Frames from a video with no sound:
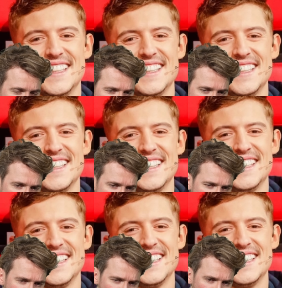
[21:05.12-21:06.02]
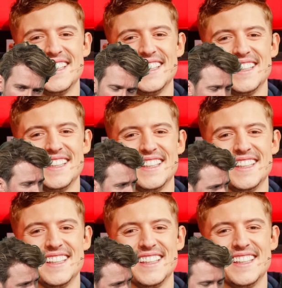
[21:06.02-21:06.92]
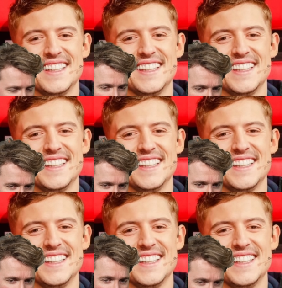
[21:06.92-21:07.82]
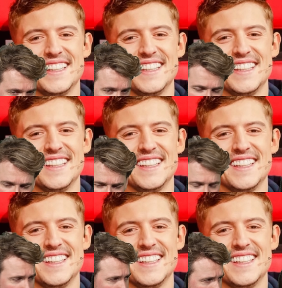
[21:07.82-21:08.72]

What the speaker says: [no speech]